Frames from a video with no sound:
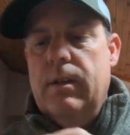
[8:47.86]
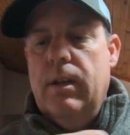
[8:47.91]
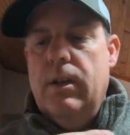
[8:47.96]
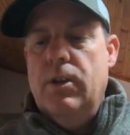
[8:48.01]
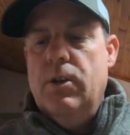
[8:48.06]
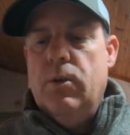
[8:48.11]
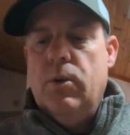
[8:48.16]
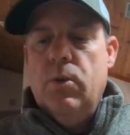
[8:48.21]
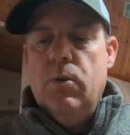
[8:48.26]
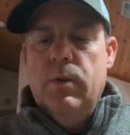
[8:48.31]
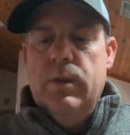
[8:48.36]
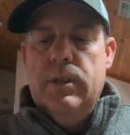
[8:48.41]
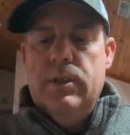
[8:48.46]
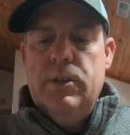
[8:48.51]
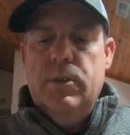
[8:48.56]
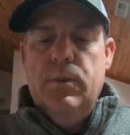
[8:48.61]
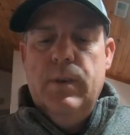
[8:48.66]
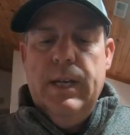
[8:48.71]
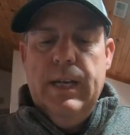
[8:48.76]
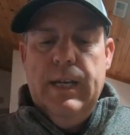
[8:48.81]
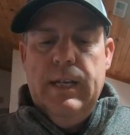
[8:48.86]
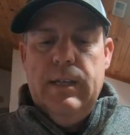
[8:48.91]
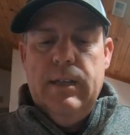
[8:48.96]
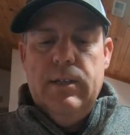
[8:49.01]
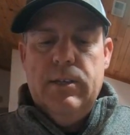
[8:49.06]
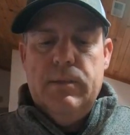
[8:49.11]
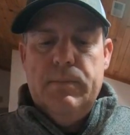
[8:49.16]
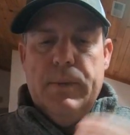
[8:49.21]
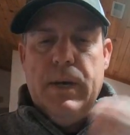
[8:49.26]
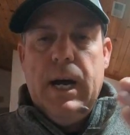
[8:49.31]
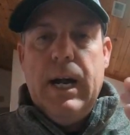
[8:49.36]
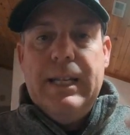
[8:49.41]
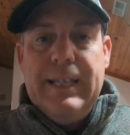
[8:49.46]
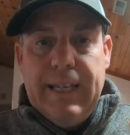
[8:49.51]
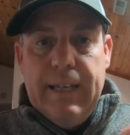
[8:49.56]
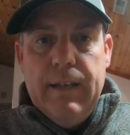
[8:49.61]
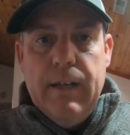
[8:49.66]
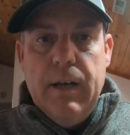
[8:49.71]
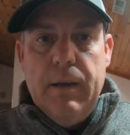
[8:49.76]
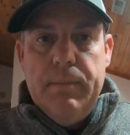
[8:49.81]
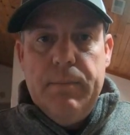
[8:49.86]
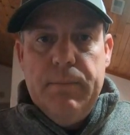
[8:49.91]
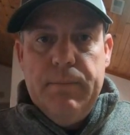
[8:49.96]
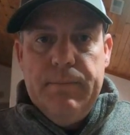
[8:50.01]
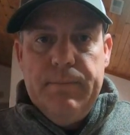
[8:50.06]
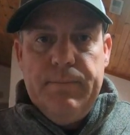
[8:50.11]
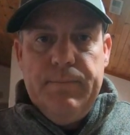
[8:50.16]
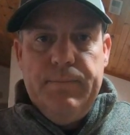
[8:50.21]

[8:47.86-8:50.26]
and you're going to heat this bodkin up.